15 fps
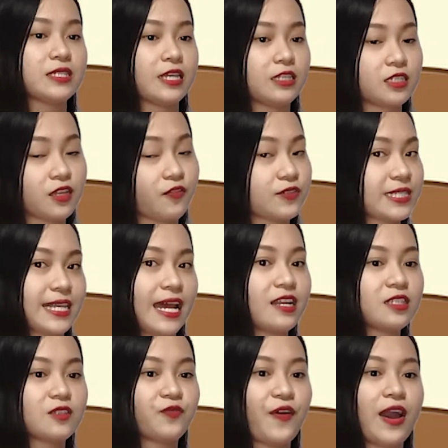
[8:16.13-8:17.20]
sense of
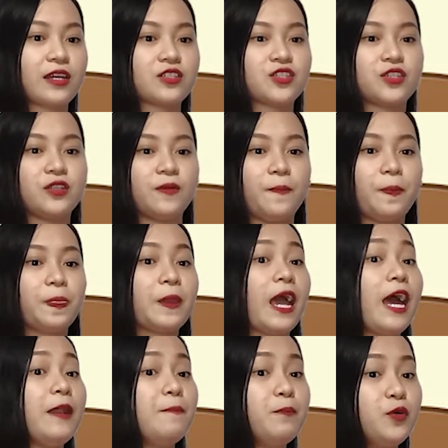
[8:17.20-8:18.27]
satisfaction,
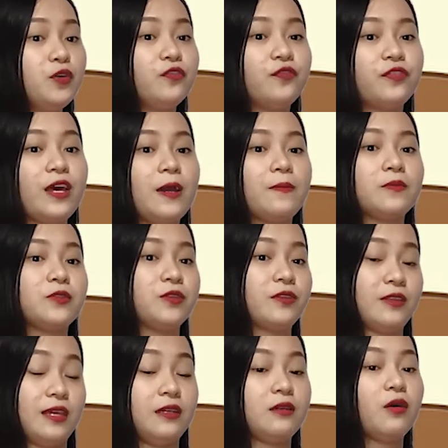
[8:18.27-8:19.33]
and move them to
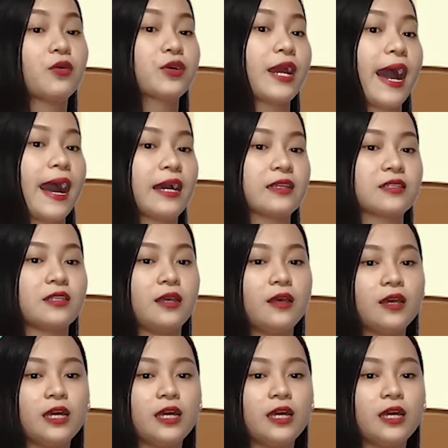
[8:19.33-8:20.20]
think or act.